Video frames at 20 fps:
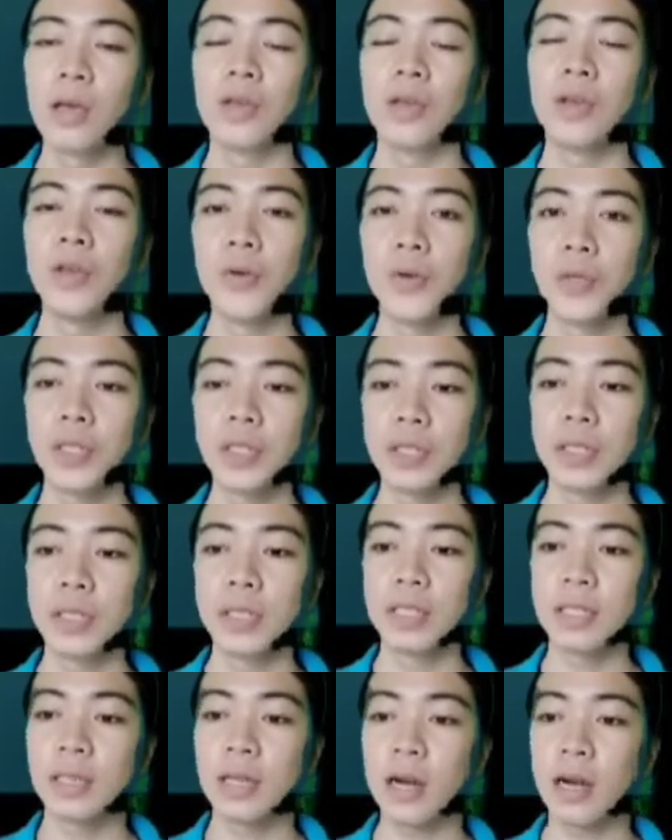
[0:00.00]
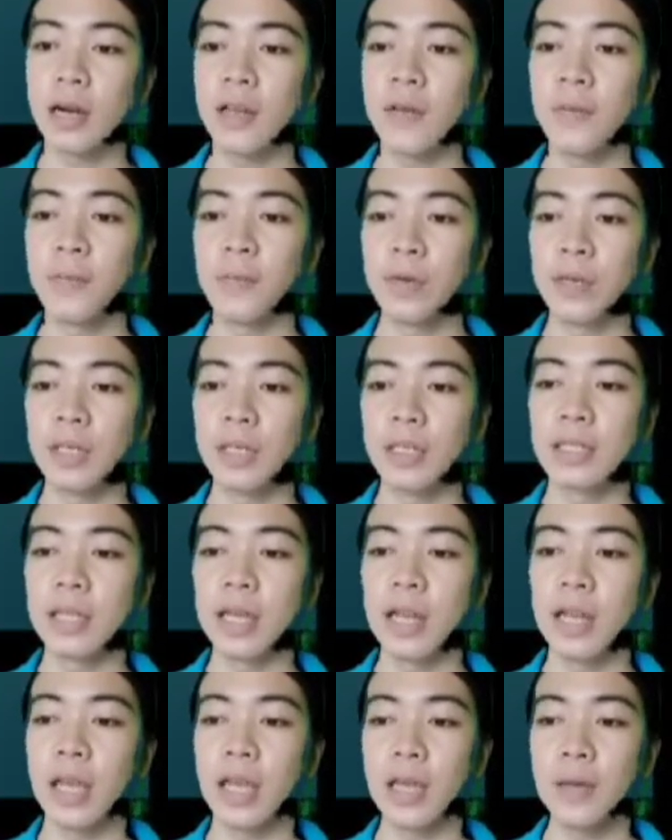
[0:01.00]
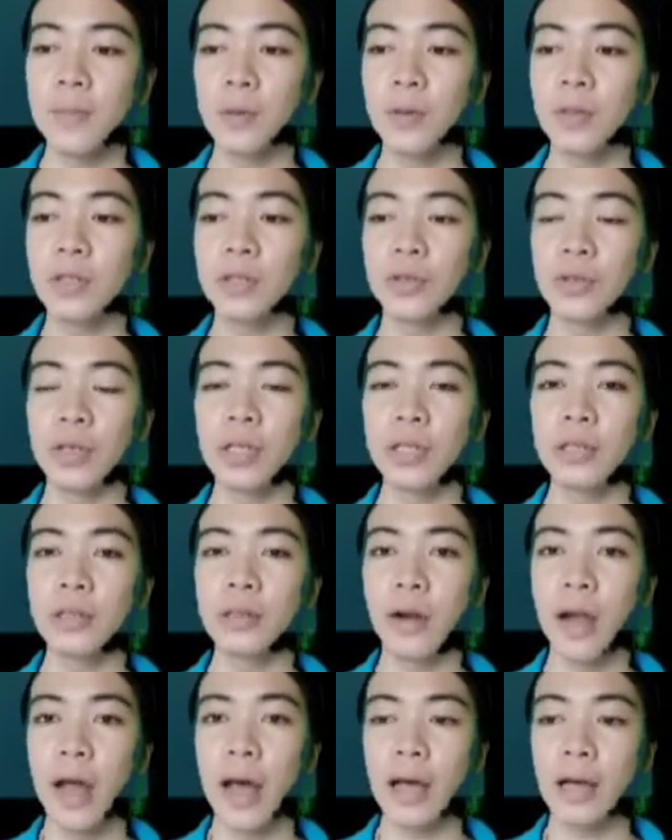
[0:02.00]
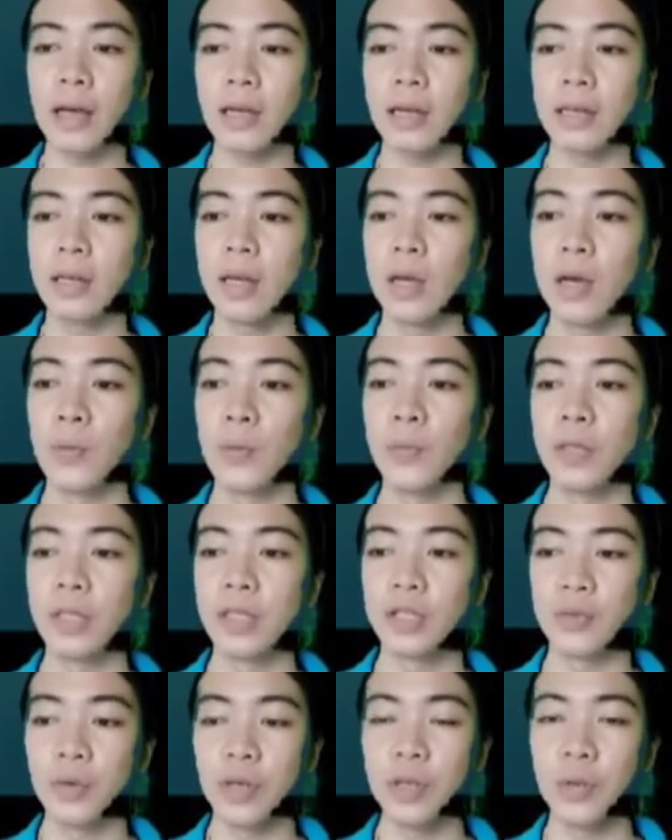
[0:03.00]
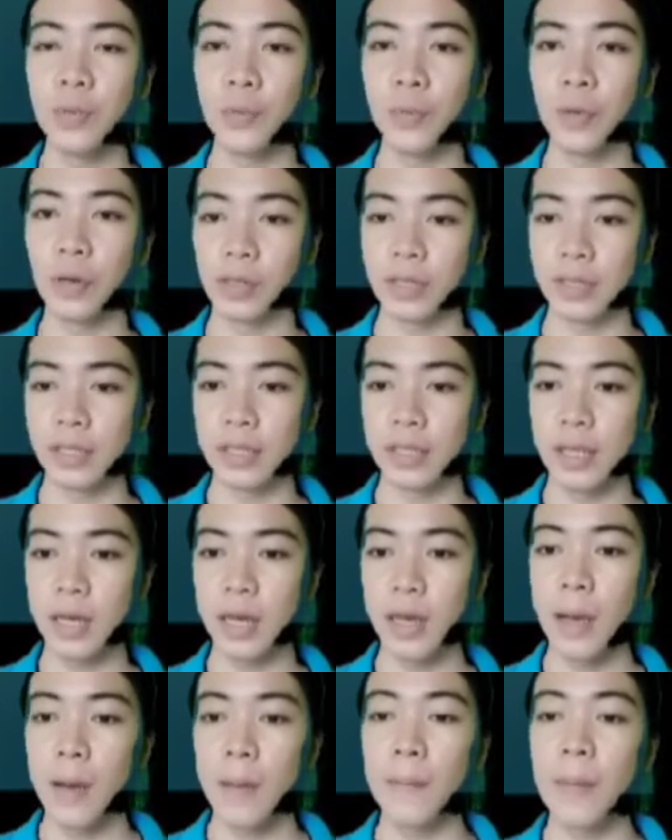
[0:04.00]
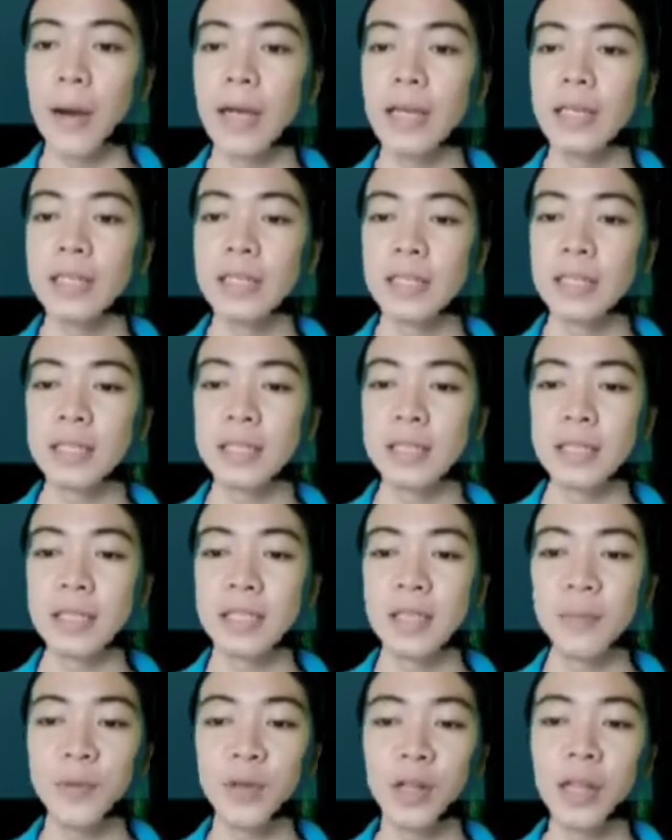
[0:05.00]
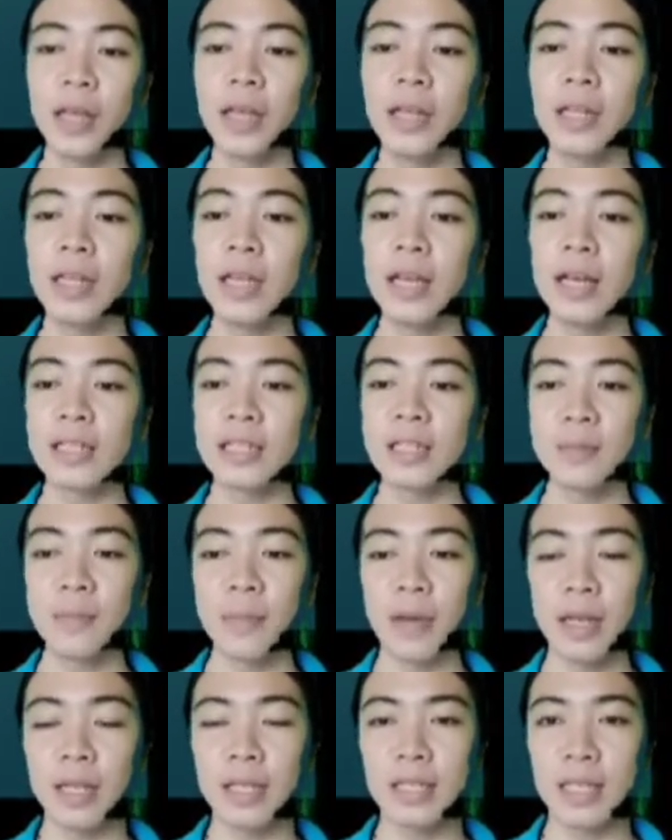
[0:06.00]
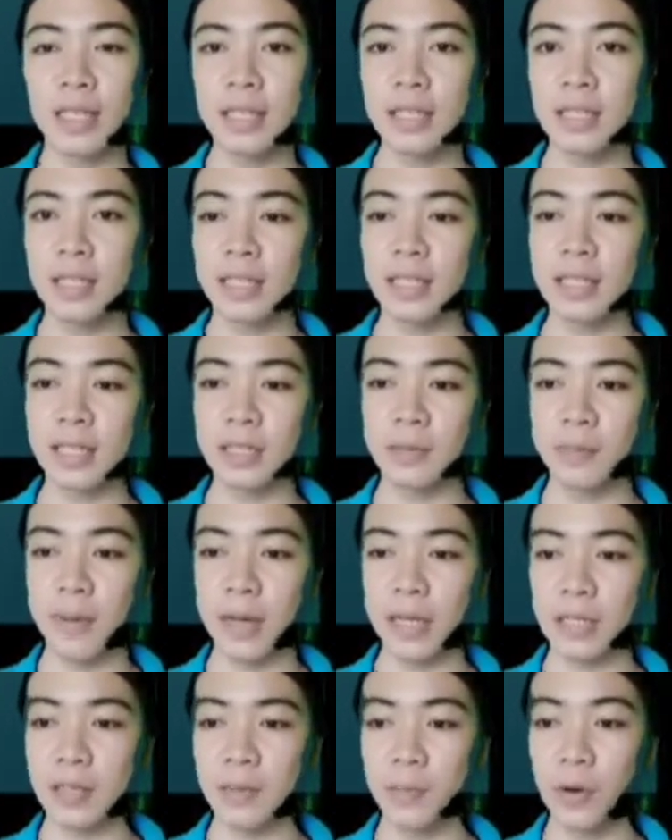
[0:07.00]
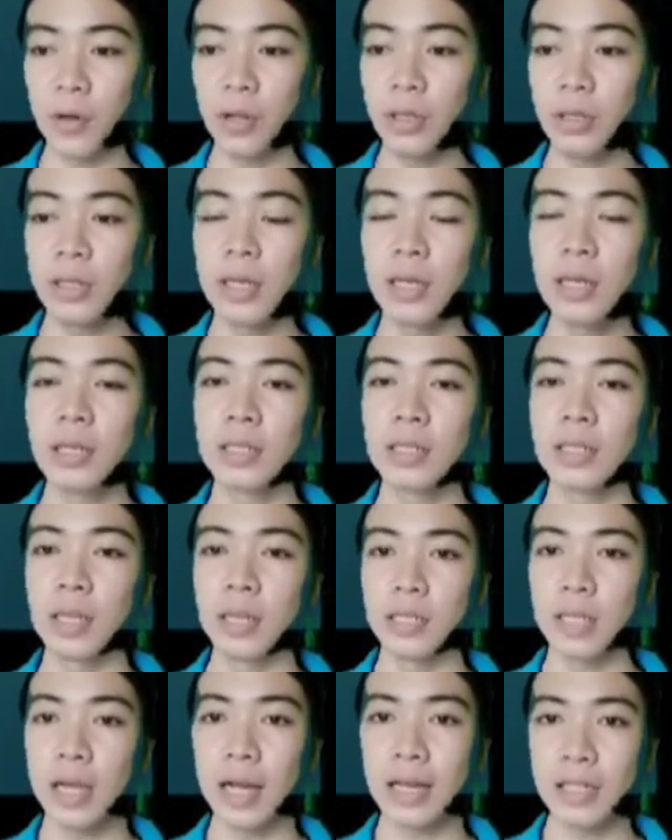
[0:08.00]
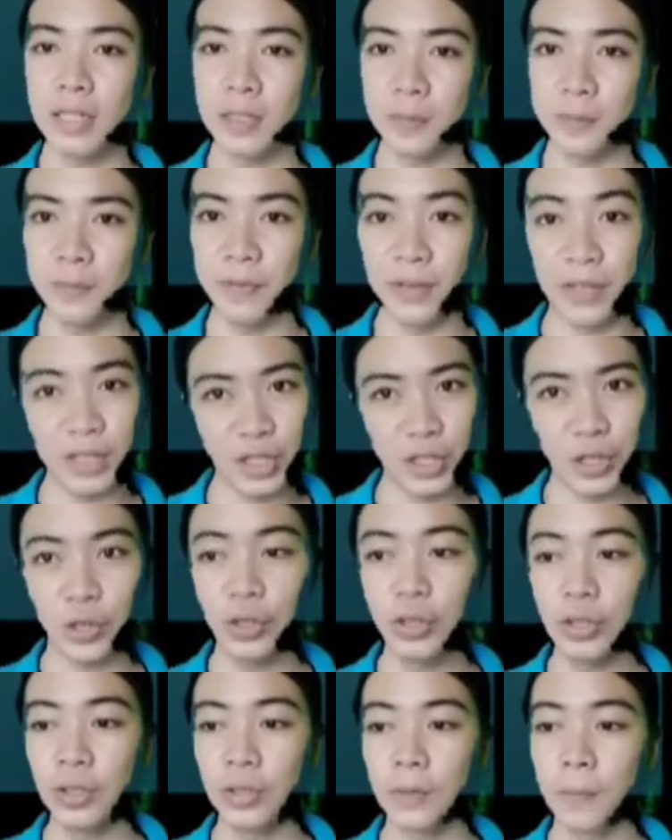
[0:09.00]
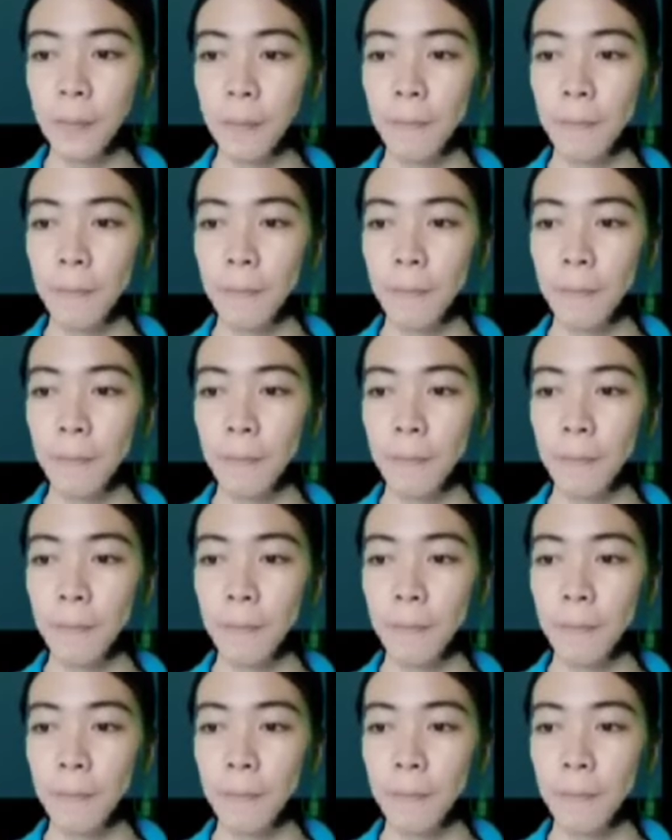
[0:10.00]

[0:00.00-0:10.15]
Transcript: users are immersed and able to interact with 3D worlds by simulating as many senses as possible, such as vision,